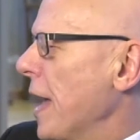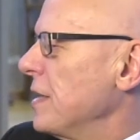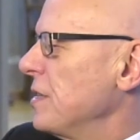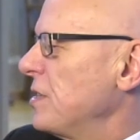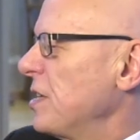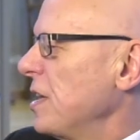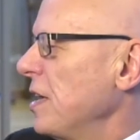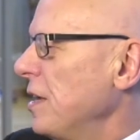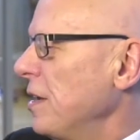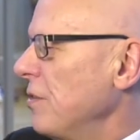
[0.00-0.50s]

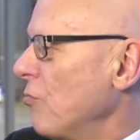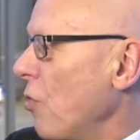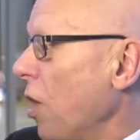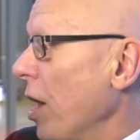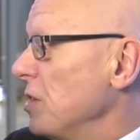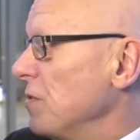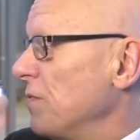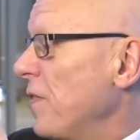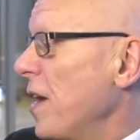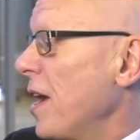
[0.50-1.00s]
and he
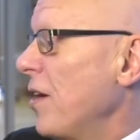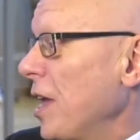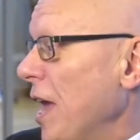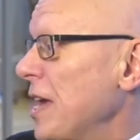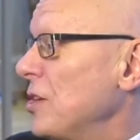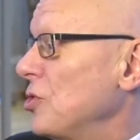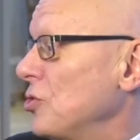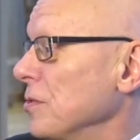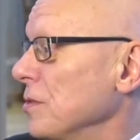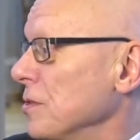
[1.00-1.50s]
writes
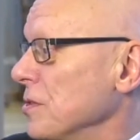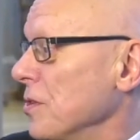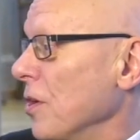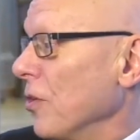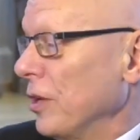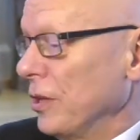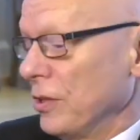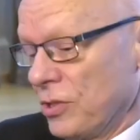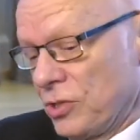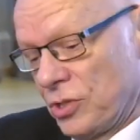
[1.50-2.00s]
variations
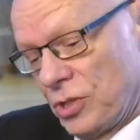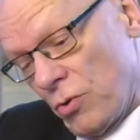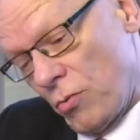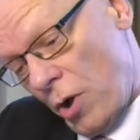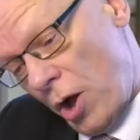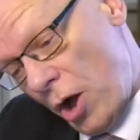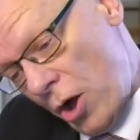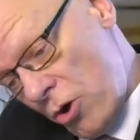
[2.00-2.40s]
on it. So